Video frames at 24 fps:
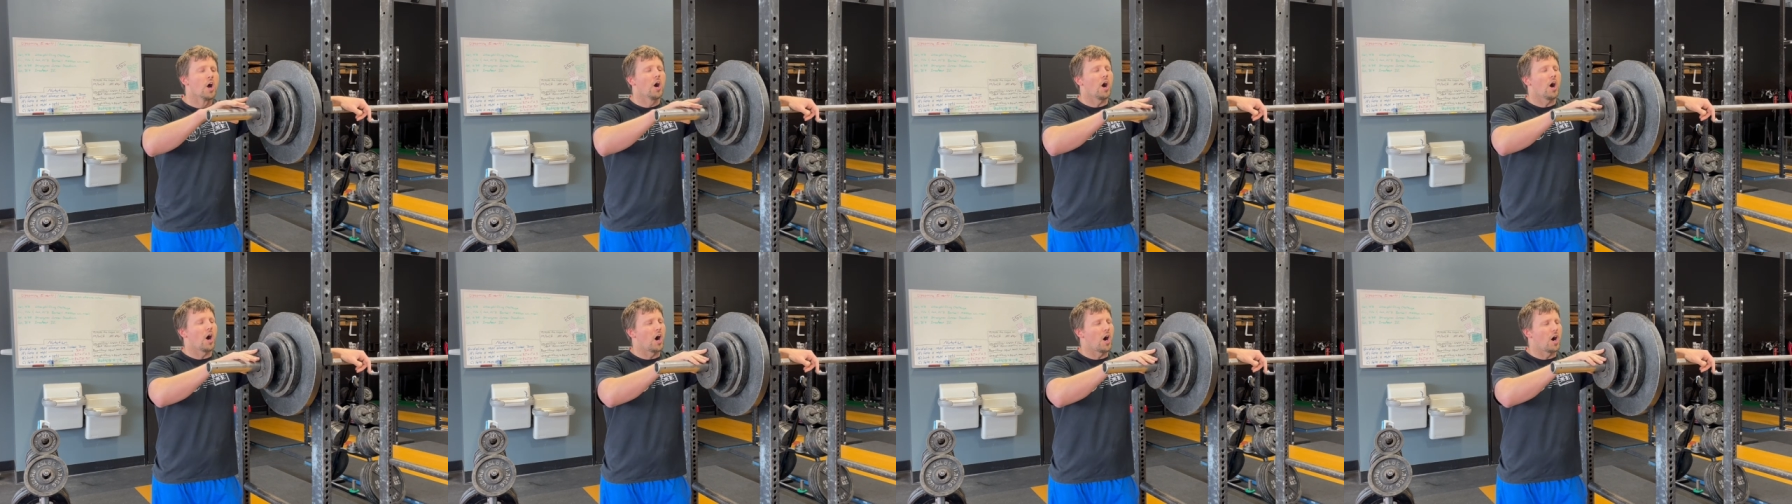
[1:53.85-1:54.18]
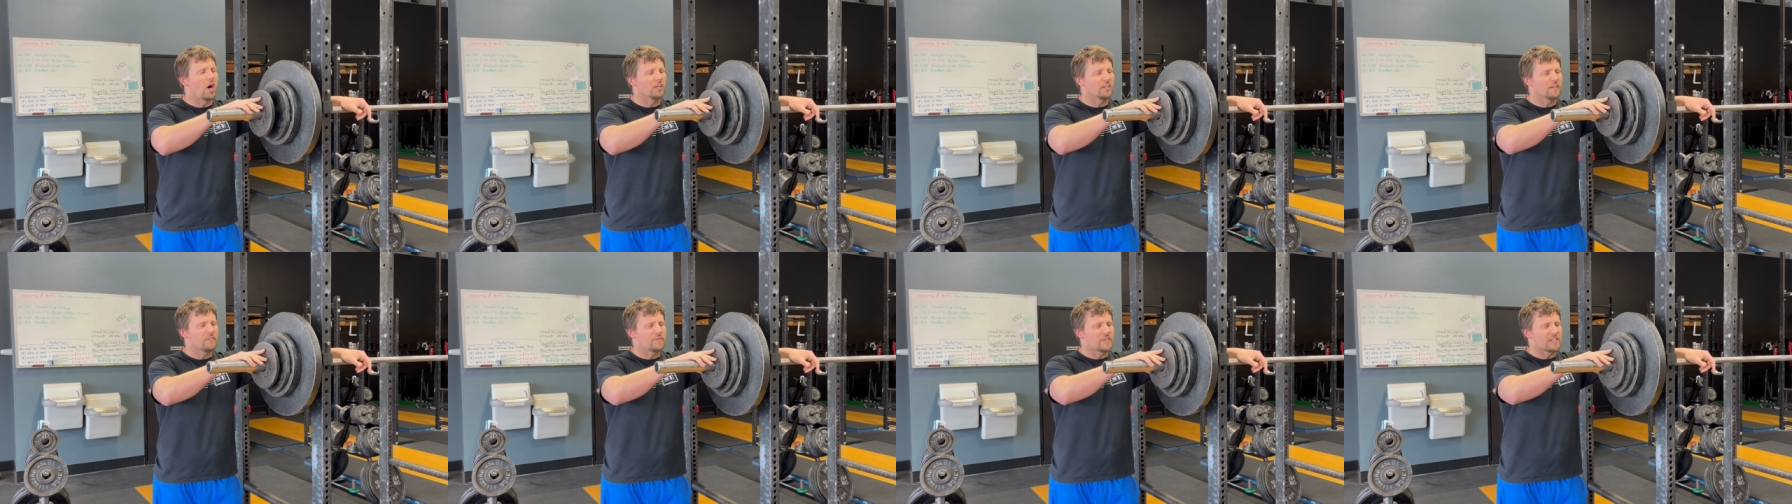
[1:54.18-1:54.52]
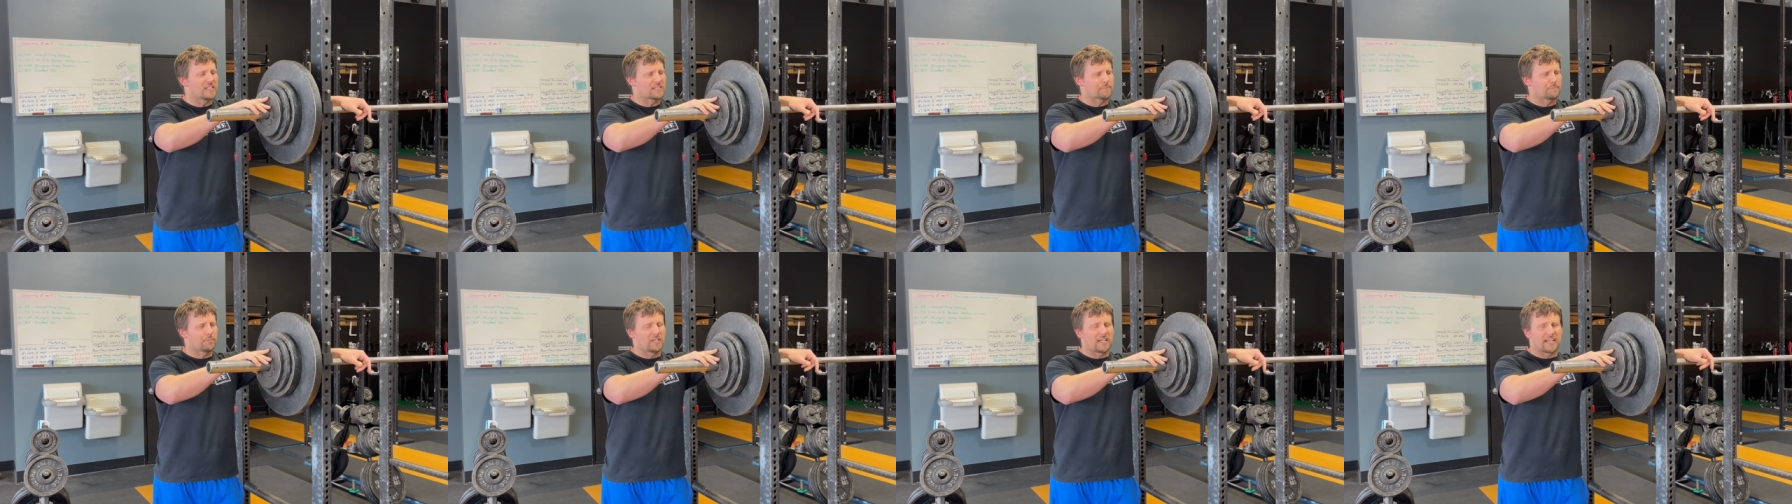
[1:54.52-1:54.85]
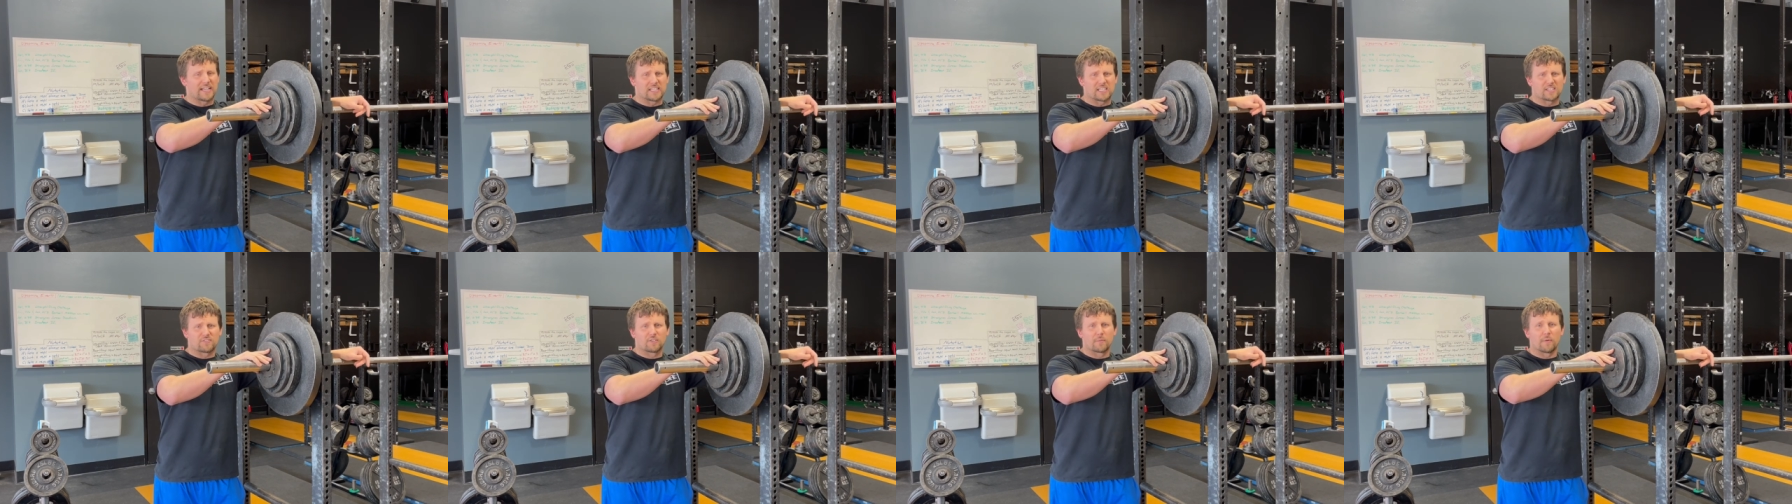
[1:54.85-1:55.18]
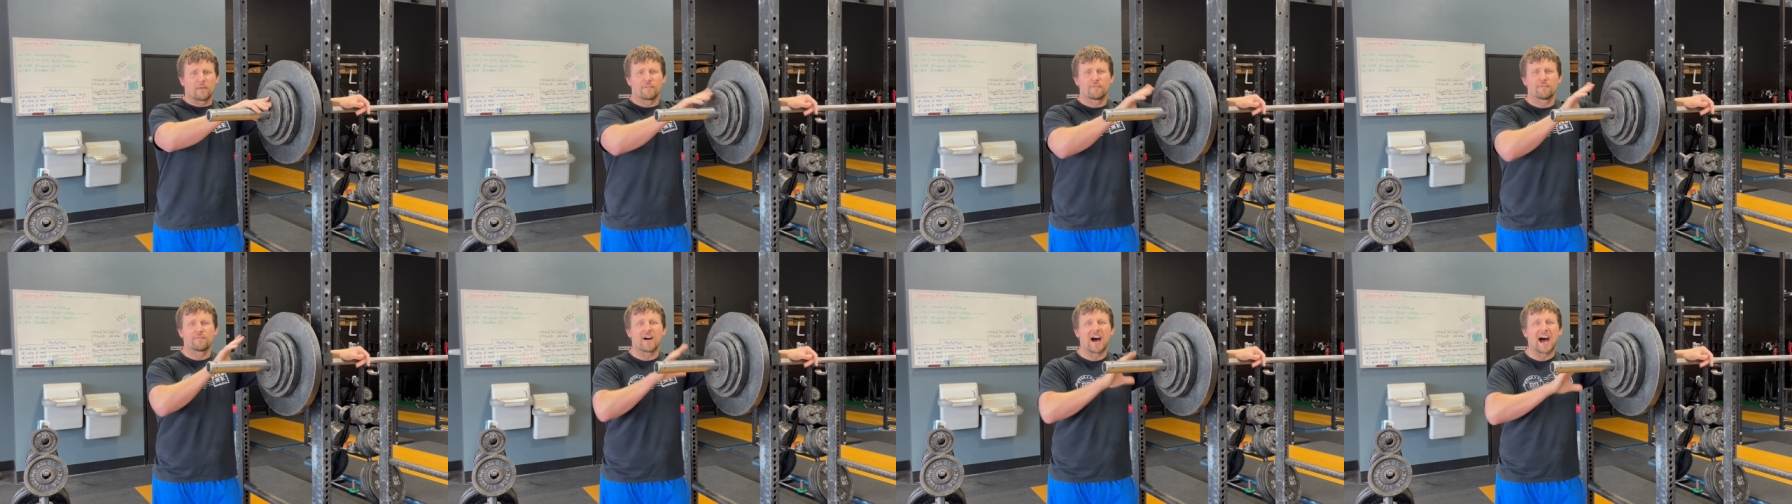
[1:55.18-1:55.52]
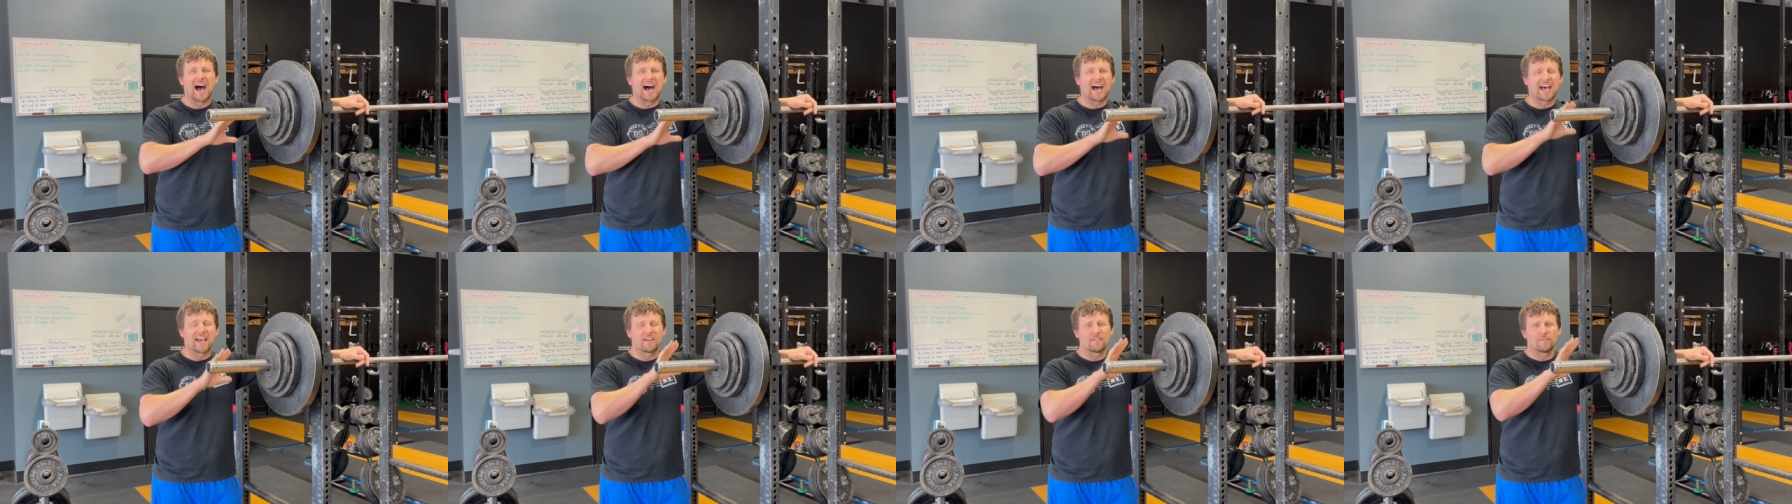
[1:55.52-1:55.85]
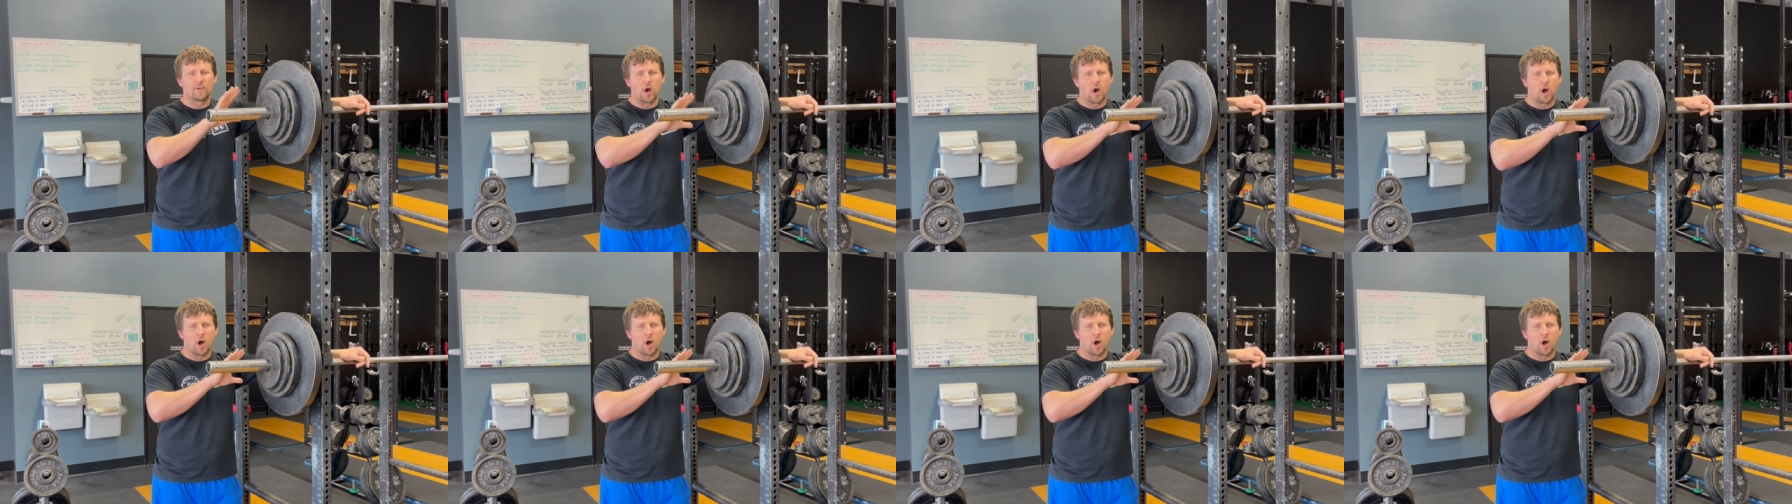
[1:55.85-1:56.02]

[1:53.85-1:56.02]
All of these plates from a 5